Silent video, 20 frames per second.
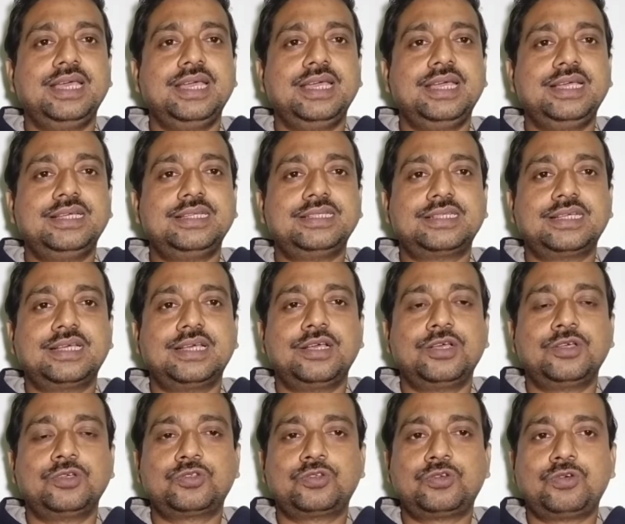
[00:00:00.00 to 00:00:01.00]
is
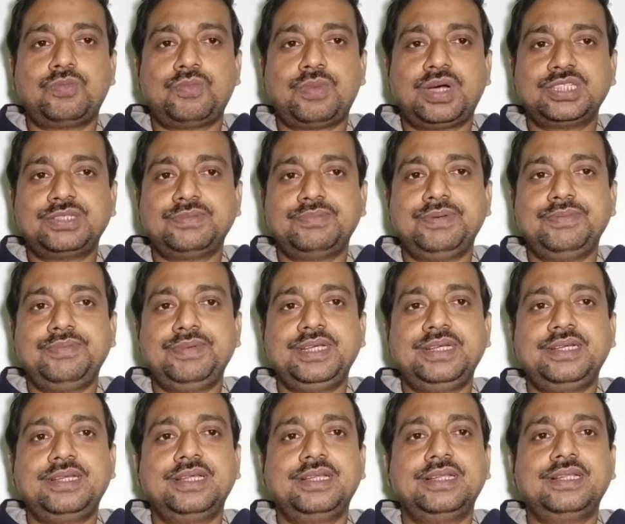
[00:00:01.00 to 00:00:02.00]
so much
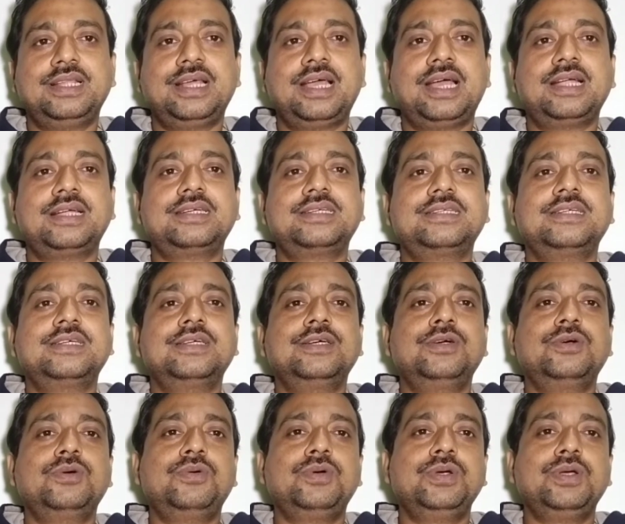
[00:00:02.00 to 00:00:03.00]
vivid that
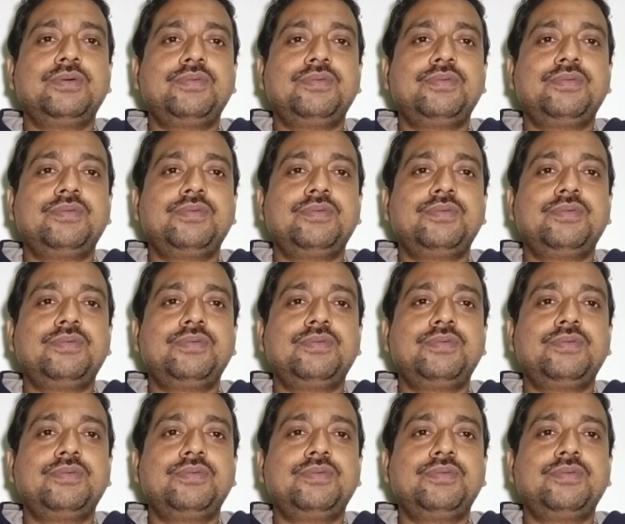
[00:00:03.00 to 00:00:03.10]
we